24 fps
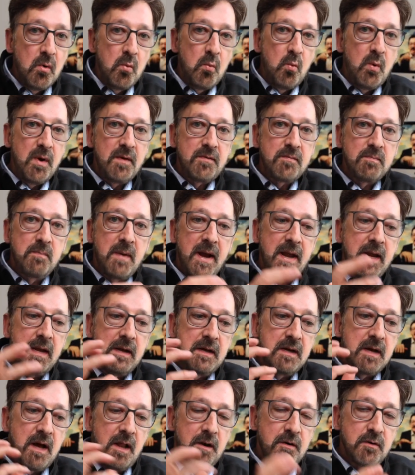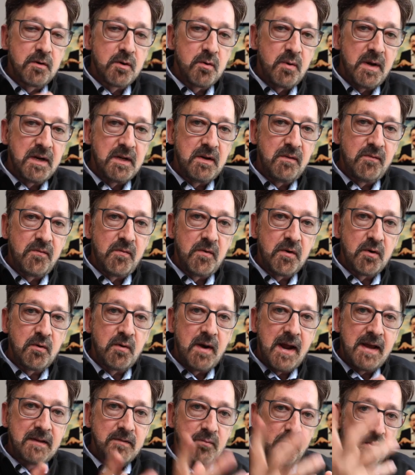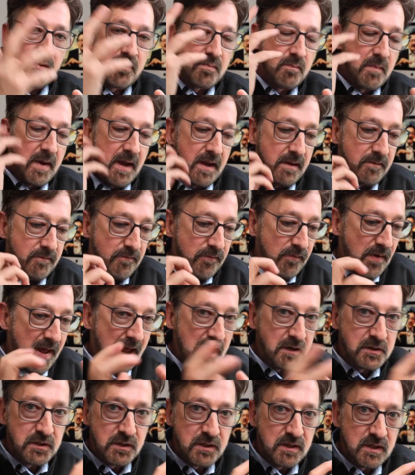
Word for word: with my color corrected photographs with my flash